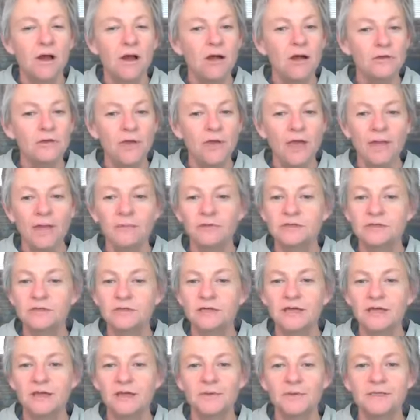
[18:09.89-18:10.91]
Are you able
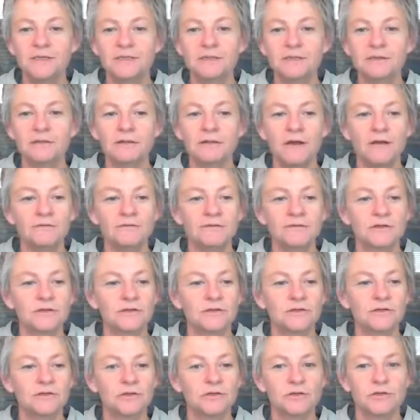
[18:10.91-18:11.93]
to keep it still after
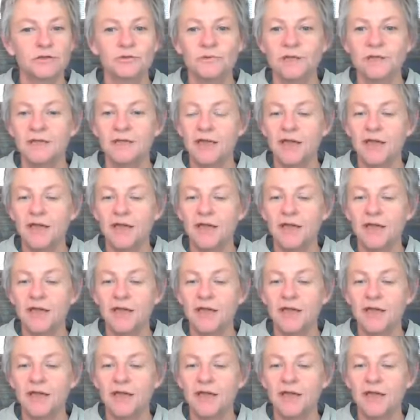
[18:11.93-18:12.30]
the surgery?